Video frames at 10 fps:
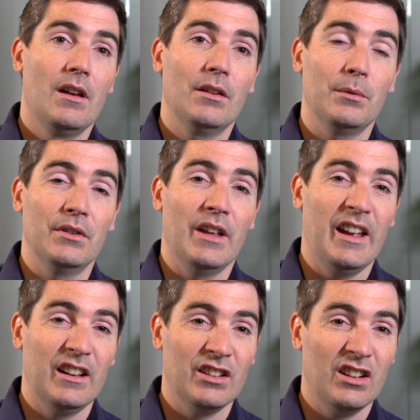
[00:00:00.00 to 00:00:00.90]
we use the
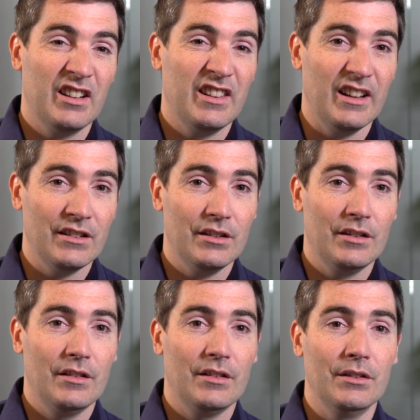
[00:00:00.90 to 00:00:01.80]
headless architecture
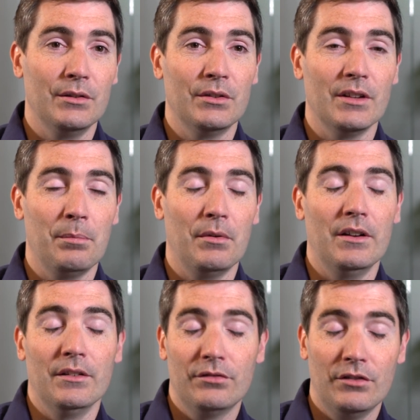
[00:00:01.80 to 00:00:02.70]
to separate
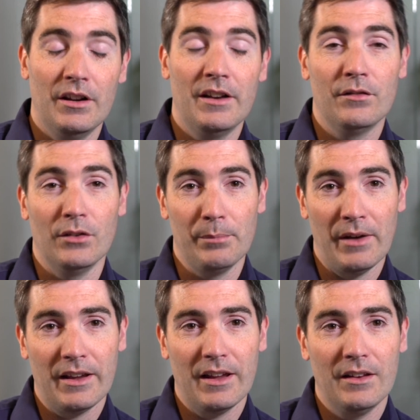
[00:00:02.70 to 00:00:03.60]
the front end from the
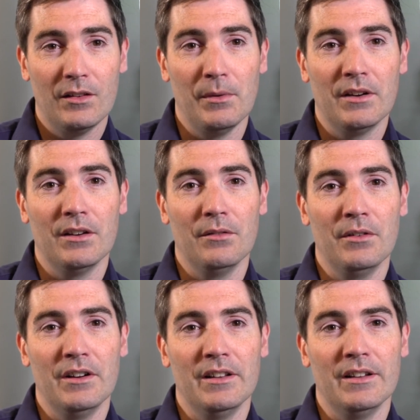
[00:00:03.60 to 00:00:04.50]
back end to make it
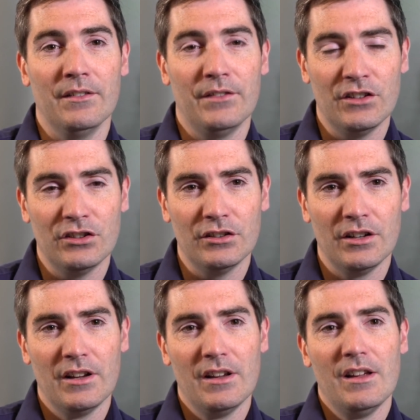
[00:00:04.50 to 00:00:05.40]
really efficient.
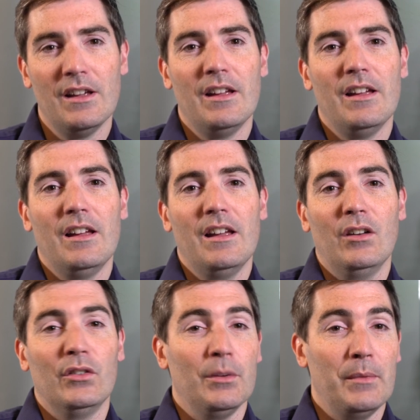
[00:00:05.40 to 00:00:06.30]
It
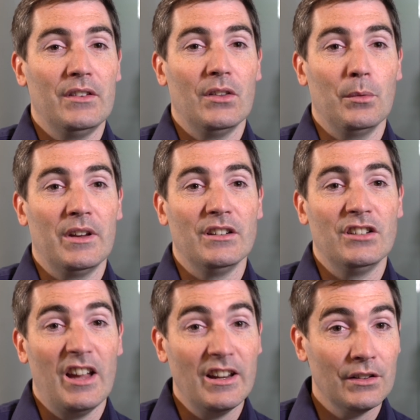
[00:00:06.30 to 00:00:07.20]
also means that we can
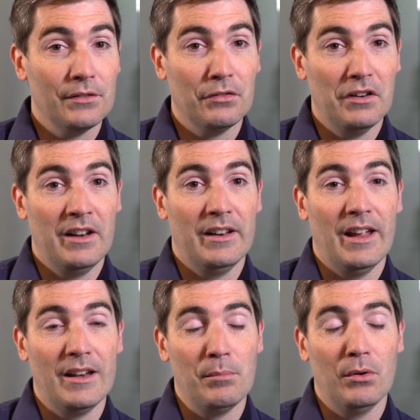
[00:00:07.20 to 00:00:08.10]
change the front end at
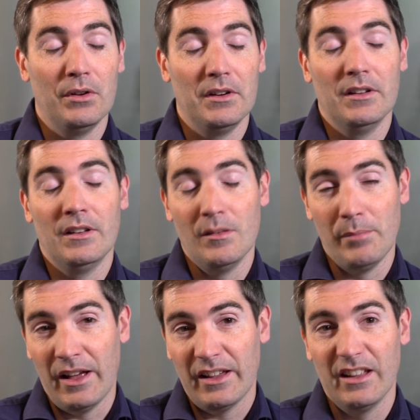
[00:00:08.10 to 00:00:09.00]
any point and the
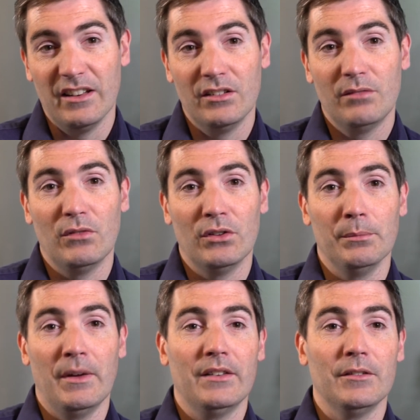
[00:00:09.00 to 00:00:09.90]
back end doesn't
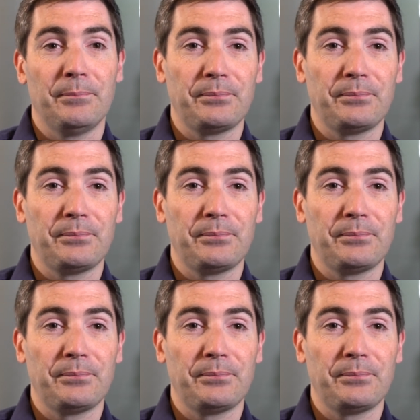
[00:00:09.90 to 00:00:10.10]
matter.